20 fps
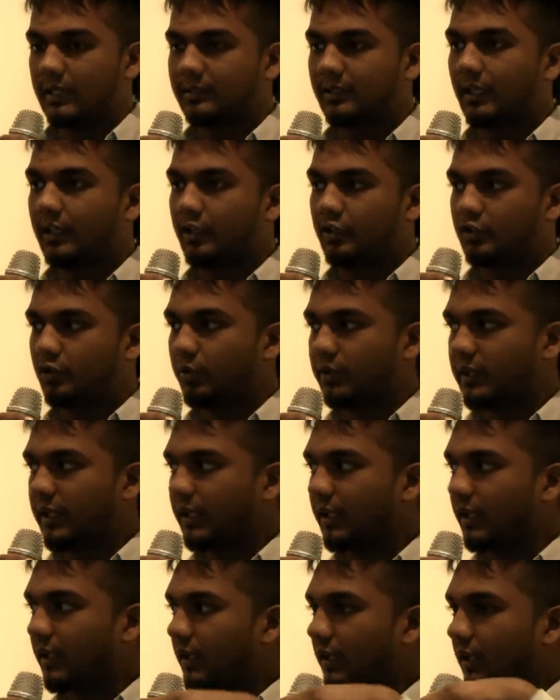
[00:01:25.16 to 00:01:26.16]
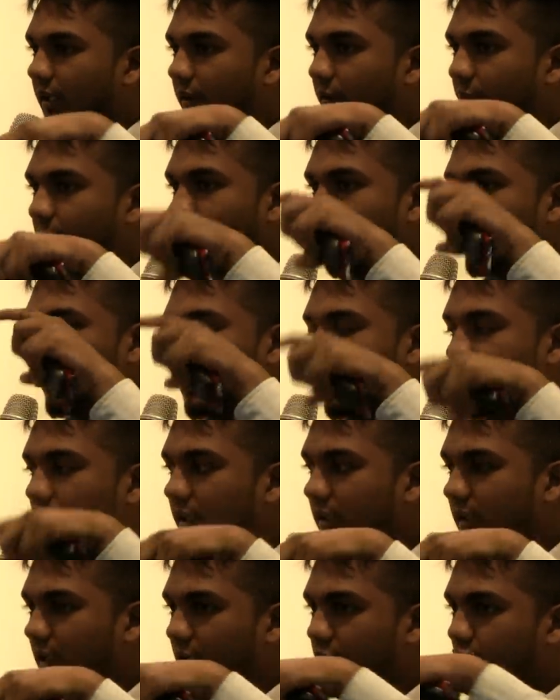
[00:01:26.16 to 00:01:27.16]
he started shooting. Hmm. When we
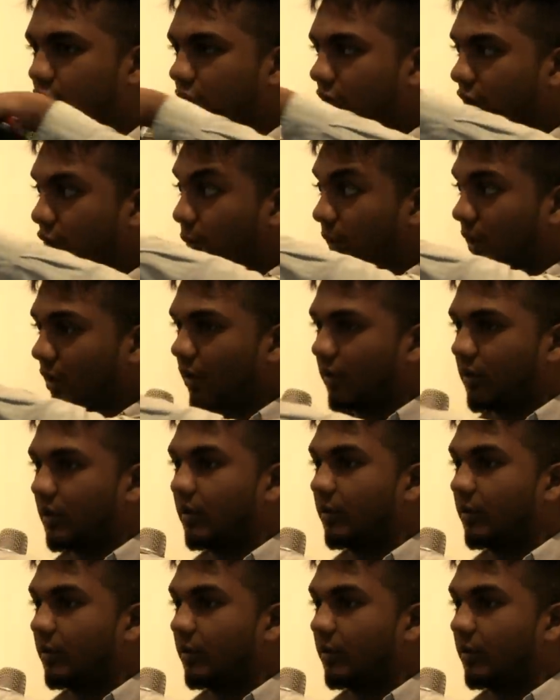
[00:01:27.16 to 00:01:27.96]
heard gunshots, we got